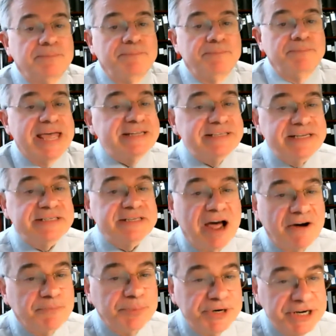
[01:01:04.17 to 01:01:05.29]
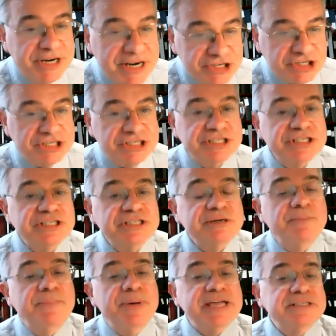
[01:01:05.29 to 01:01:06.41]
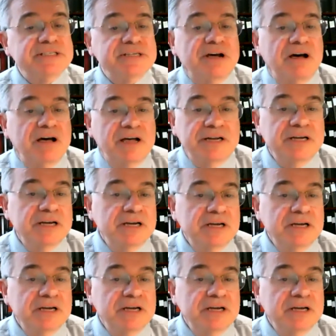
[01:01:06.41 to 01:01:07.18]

basis of predictions based on